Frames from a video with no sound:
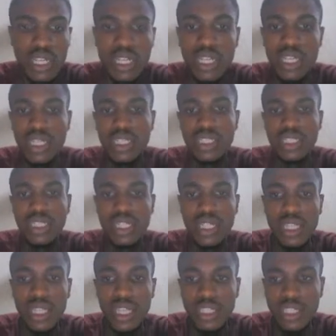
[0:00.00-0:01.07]
The
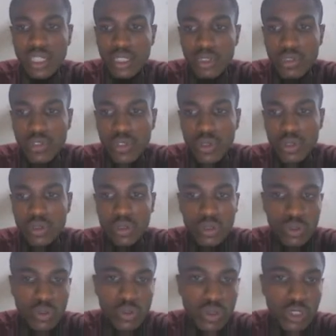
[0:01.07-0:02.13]
last thing you've got to
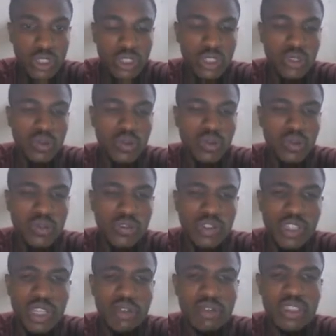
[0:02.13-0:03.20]
do is to fill
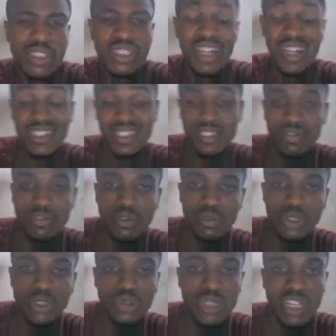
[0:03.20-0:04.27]
out the tax
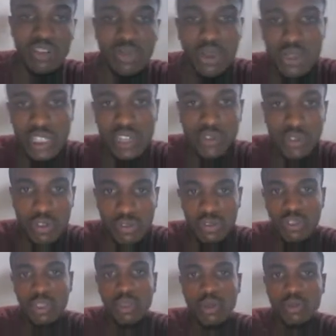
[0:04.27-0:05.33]
information. Now, because I've not filled
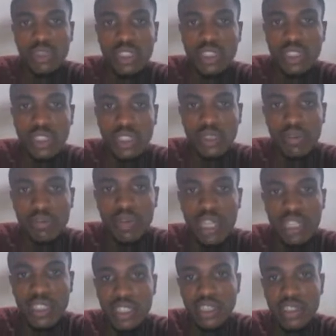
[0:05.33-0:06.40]
up this bank
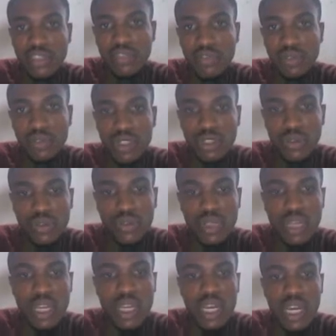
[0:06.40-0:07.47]
information,
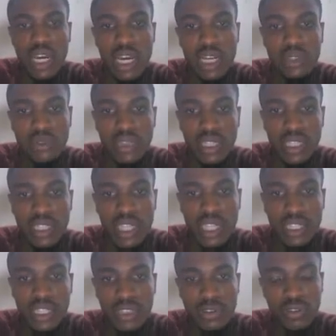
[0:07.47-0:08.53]
don't get access
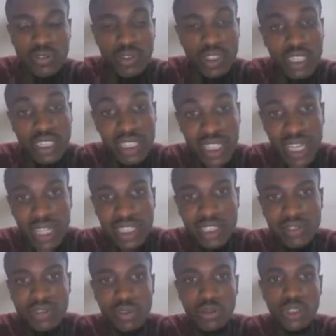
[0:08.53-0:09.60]
to fill the tax
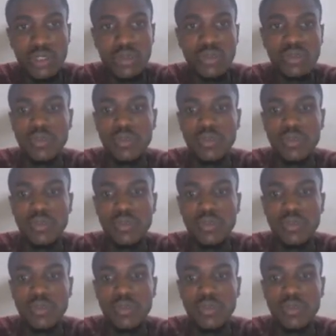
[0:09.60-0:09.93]
information.